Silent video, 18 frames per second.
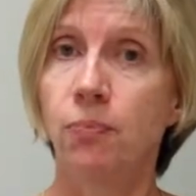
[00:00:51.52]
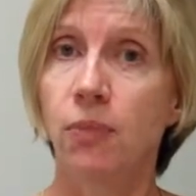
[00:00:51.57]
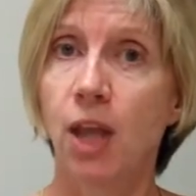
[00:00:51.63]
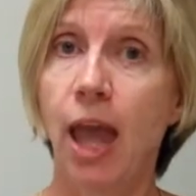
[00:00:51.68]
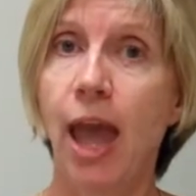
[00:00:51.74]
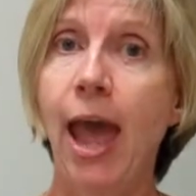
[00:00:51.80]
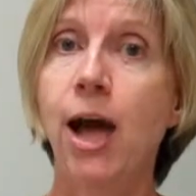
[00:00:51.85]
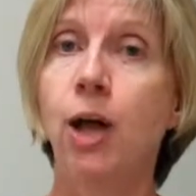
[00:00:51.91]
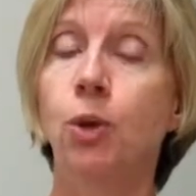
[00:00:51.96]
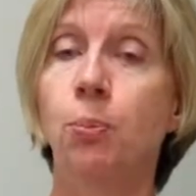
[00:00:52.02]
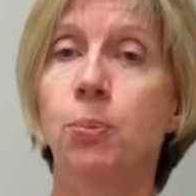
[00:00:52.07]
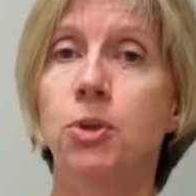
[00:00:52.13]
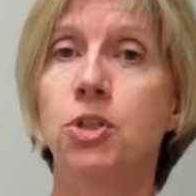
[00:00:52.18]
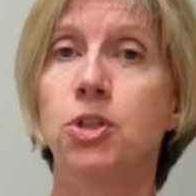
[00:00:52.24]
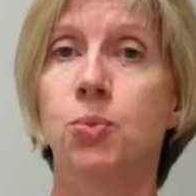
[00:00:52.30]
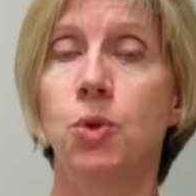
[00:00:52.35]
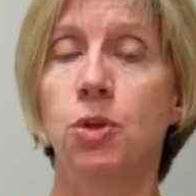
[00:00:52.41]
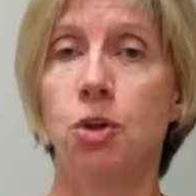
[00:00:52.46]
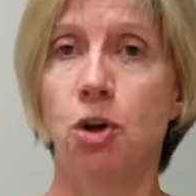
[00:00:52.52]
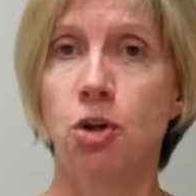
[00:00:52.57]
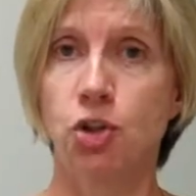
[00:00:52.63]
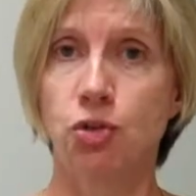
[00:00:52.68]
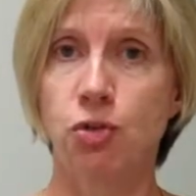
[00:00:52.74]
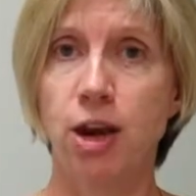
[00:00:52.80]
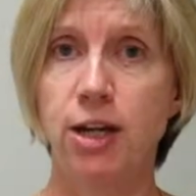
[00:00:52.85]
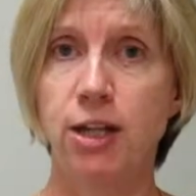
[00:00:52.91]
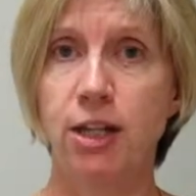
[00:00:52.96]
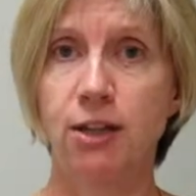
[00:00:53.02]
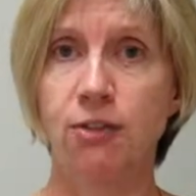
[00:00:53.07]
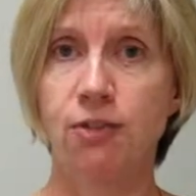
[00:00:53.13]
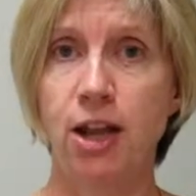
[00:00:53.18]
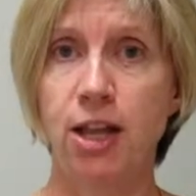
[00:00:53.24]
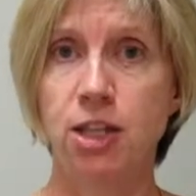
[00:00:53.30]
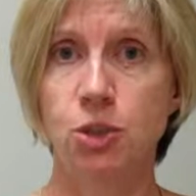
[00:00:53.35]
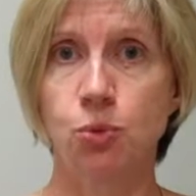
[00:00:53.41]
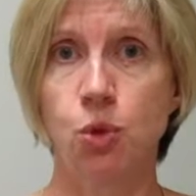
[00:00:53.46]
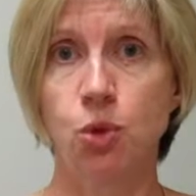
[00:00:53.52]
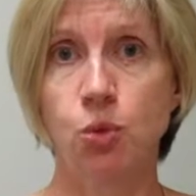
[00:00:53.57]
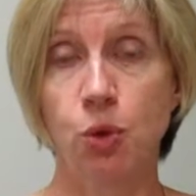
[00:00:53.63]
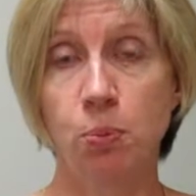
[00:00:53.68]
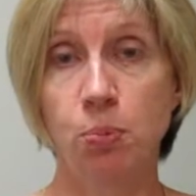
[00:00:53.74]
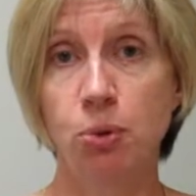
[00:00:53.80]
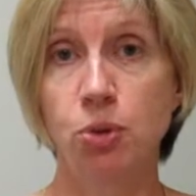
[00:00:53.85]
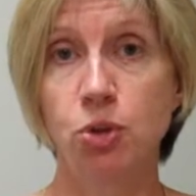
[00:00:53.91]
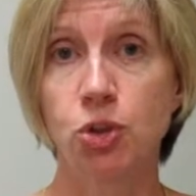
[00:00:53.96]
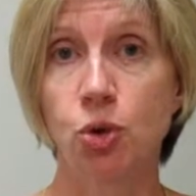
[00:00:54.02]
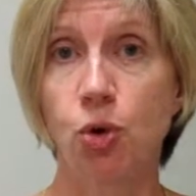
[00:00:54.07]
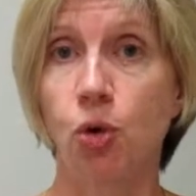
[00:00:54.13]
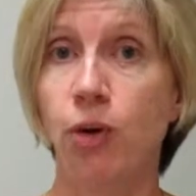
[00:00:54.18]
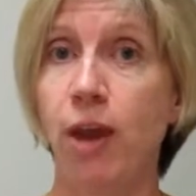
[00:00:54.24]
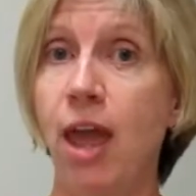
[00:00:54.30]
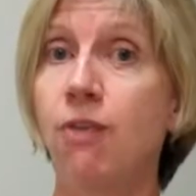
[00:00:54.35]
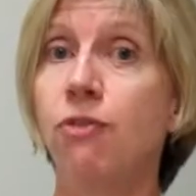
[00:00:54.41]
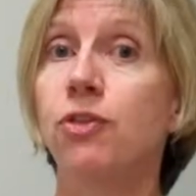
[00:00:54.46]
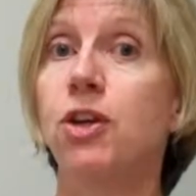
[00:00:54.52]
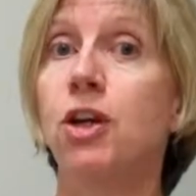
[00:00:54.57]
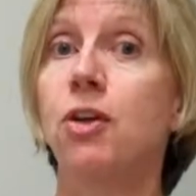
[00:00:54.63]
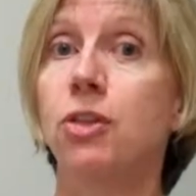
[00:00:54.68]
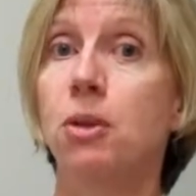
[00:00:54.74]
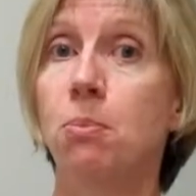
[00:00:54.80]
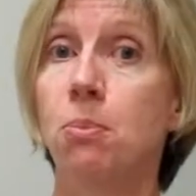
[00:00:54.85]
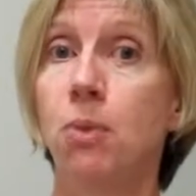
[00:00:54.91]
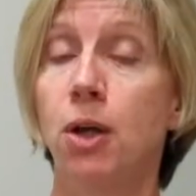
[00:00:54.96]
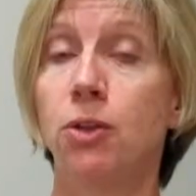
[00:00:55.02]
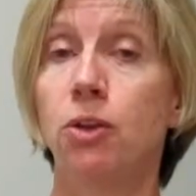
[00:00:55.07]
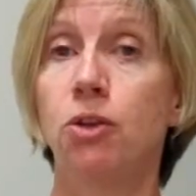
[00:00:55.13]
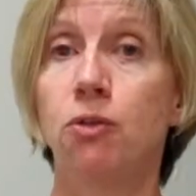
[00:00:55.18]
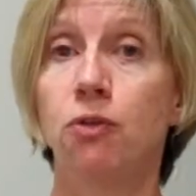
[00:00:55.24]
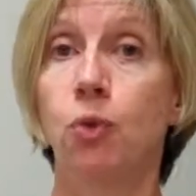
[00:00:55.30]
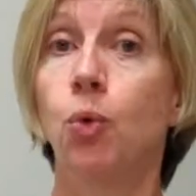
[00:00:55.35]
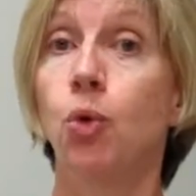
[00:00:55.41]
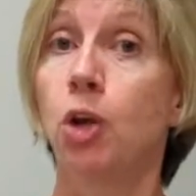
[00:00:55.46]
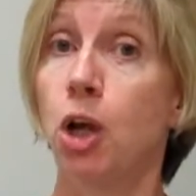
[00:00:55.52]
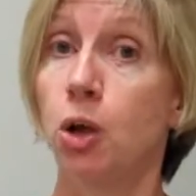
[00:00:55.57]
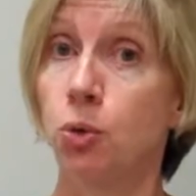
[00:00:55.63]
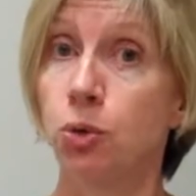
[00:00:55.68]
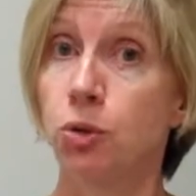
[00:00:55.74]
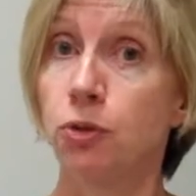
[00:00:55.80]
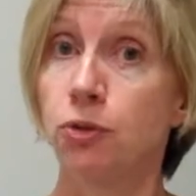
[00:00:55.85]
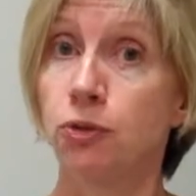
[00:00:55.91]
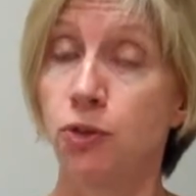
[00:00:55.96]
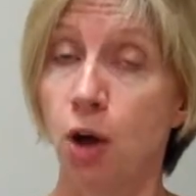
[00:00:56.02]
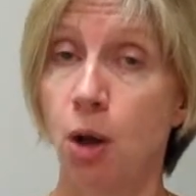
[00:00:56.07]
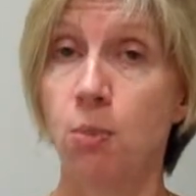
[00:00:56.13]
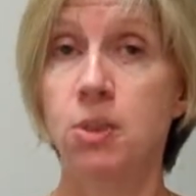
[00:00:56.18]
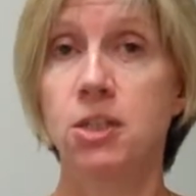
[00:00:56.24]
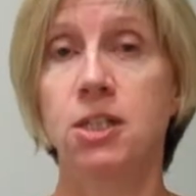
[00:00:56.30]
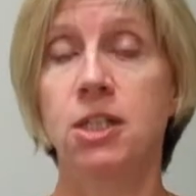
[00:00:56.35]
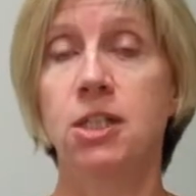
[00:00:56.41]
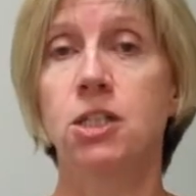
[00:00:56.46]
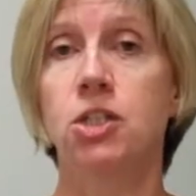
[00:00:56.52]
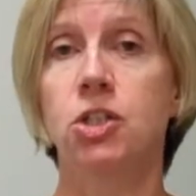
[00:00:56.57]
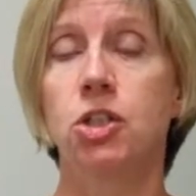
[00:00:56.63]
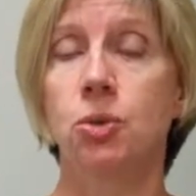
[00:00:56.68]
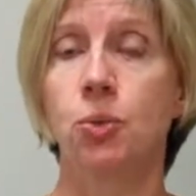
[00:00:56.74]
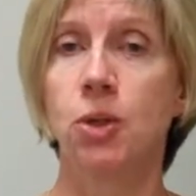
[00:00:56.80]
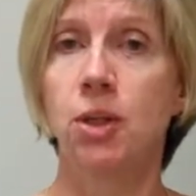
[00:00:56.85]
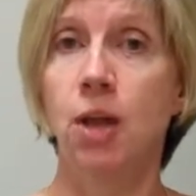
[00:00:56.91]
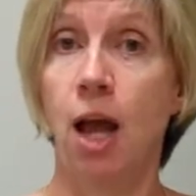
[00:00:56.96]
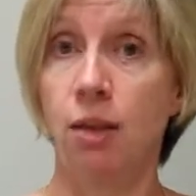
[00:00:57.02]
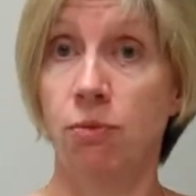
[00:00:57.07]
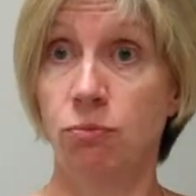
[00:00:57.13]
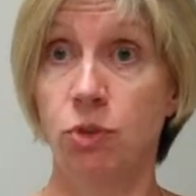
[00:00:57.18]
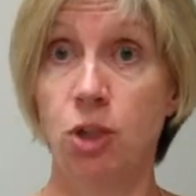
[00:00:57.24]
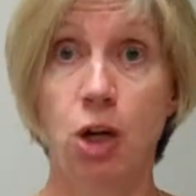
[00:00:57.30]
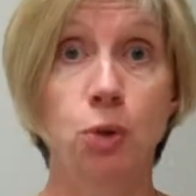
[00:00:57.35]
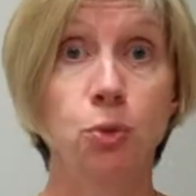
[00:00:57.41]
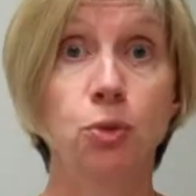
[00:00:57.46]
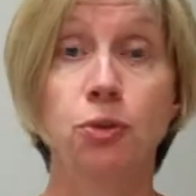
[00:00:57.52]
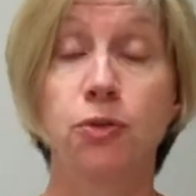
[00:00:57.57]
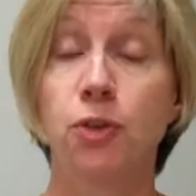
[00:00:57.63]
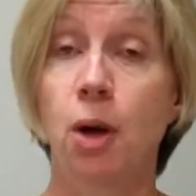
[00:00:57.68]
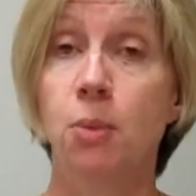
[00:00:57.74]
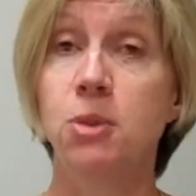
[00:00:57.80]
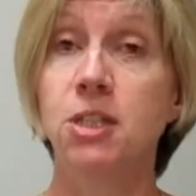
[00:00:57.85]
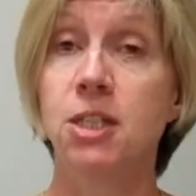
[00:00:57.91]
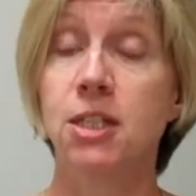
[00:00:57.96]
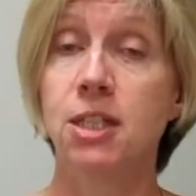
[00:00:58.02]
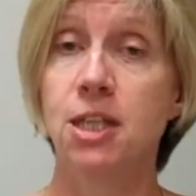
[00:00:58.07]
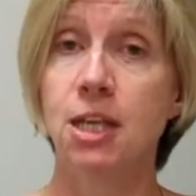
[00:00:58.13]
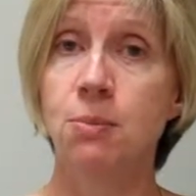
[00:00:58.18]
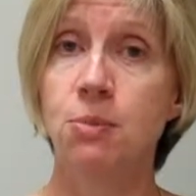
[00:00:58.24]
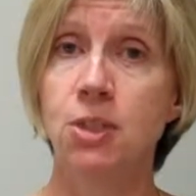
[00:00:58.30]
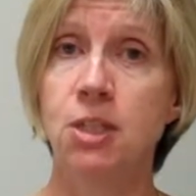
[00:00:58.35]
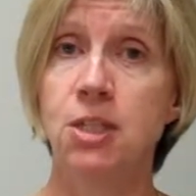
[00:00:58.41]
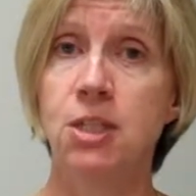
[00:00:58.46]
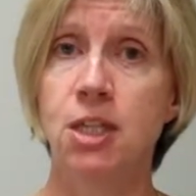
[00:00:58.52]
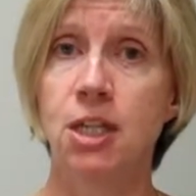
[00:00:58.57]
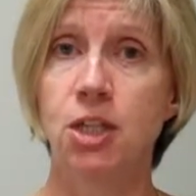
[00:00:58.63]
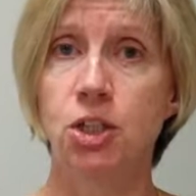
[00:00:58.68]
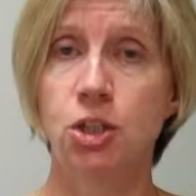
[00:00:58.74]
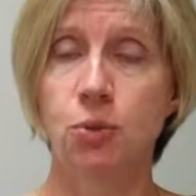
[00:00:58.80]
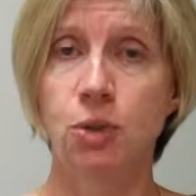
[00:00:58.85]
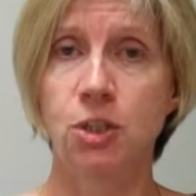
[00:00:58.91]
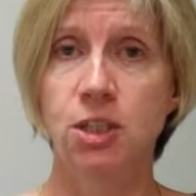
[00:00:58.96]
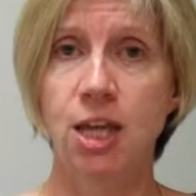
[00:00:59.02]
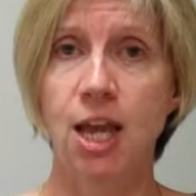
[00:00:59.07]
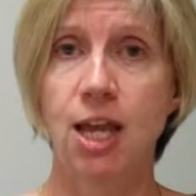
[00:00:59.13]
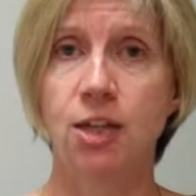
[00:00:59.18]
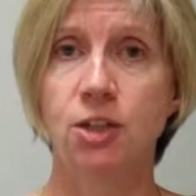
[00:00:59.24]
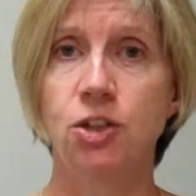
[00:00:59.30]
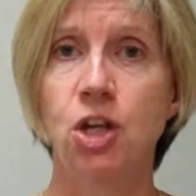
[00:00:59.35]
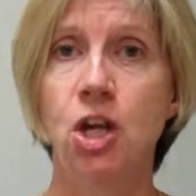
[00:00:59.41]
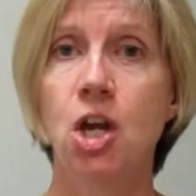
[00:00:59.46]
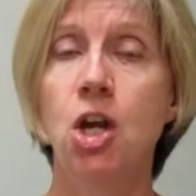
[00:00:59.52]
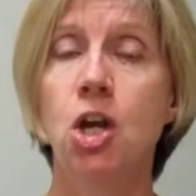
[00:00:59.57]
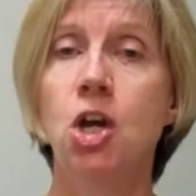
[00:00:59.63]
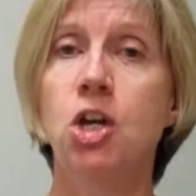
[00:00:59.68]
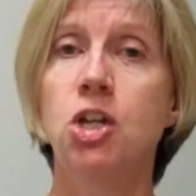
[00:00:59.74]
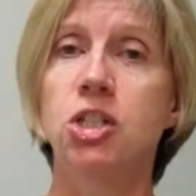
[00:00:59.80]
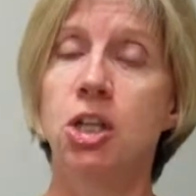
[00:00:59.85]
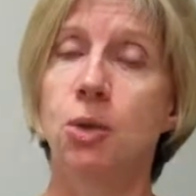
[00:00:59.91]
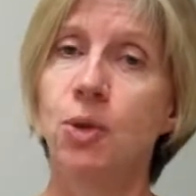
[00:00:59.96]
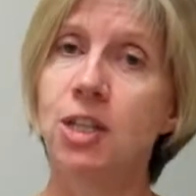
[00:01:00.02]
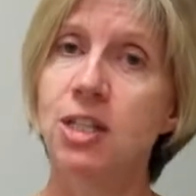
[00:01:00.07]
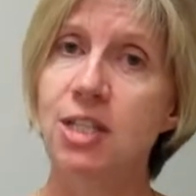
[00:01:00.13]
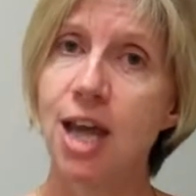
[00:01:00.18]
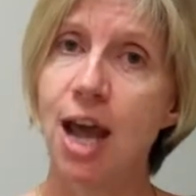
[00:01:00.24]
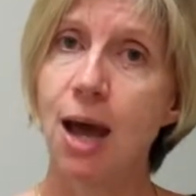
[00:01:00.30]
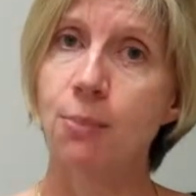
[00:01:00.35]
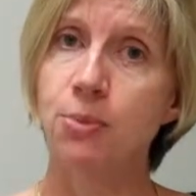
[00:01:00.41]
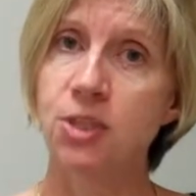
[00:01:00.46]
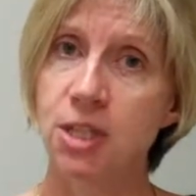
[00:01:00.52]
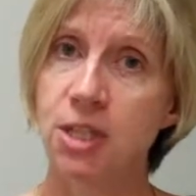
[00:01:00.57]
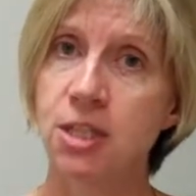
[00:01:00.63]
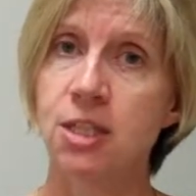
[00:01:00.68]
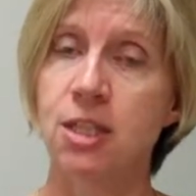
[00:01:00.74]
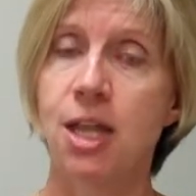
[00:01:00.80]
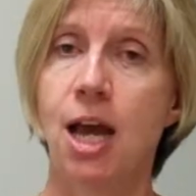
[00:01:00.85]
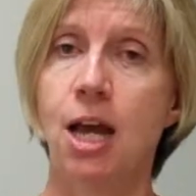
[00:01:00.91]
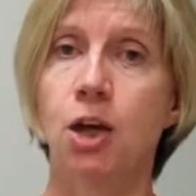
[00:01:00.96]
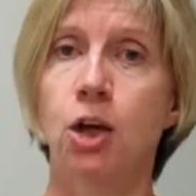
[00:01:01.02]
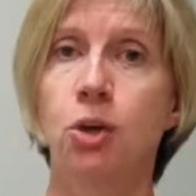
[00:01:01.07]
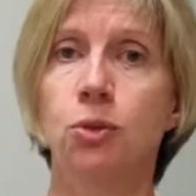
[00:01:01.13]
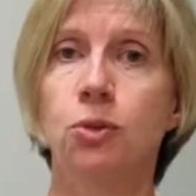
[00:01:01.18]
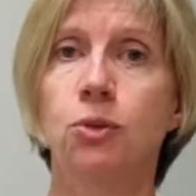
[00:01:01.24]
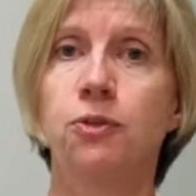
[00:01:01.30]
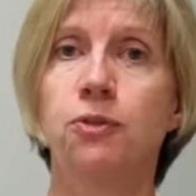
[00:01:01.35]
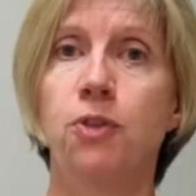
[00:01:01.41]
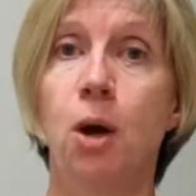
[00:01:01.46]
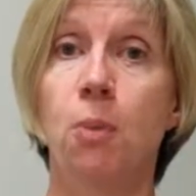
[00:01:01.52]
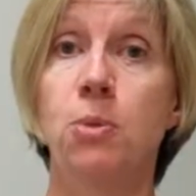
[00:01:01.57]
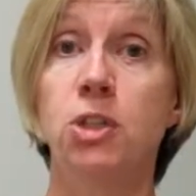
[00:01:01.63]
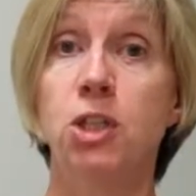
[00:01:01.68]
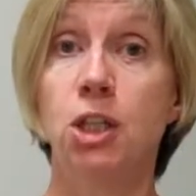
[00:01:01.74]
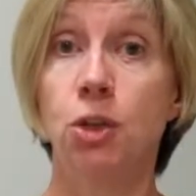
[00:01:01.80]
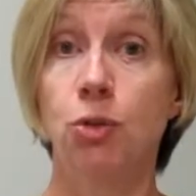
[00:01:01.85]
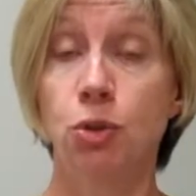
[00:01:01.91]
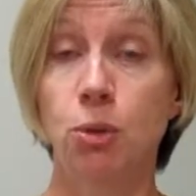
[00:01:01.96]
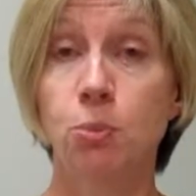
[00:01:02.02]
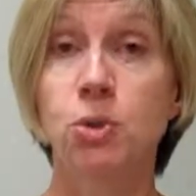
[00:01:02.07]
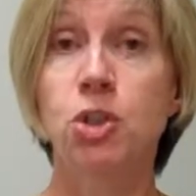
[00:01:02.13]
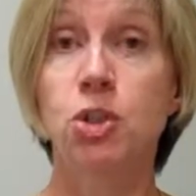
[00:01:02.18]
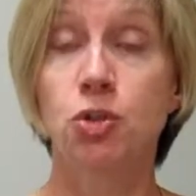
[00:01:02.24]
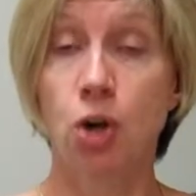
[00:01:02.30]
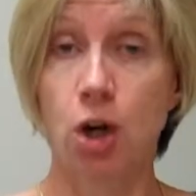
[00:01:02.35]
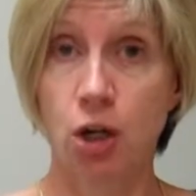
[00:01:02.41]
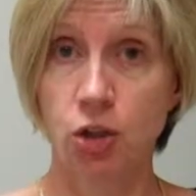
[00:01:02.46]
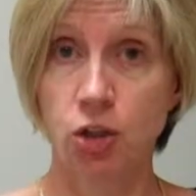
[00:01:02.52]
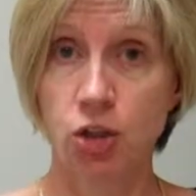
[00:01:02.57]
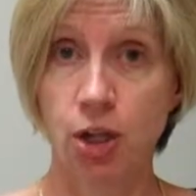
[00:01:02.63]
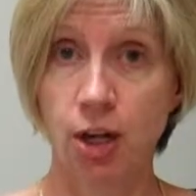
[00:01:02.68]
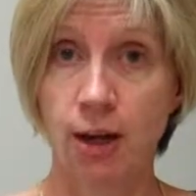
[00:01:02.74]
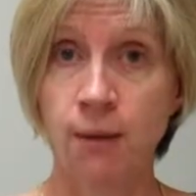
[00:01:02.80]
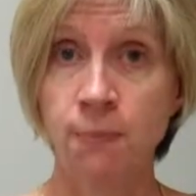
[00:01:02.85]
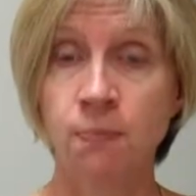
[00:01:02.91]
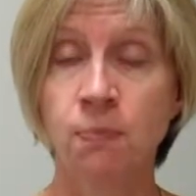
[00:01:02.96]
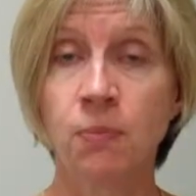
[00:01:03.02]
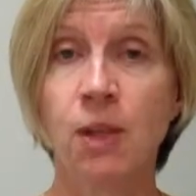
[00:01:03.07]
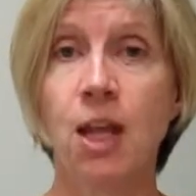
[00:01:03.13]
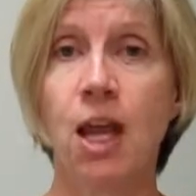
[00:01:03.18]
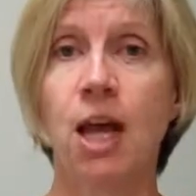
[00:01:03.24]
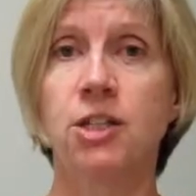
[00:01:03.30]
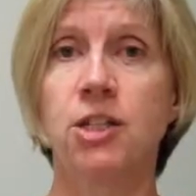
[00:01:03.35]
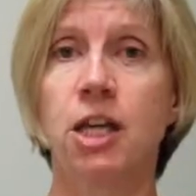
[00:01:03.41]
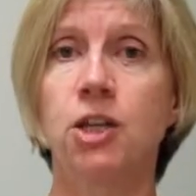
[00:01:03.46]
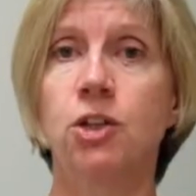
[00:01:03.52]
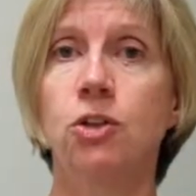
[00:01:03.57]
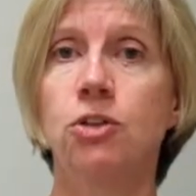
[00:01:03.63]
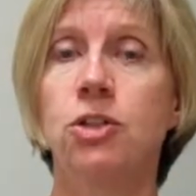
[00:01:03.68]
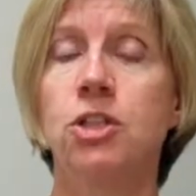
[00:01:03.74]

help us with our training events, which we put on every other month for local pharmacists and local pharmacy teams indeed to attend. So we tapped into that local pharmacy group structure, and I got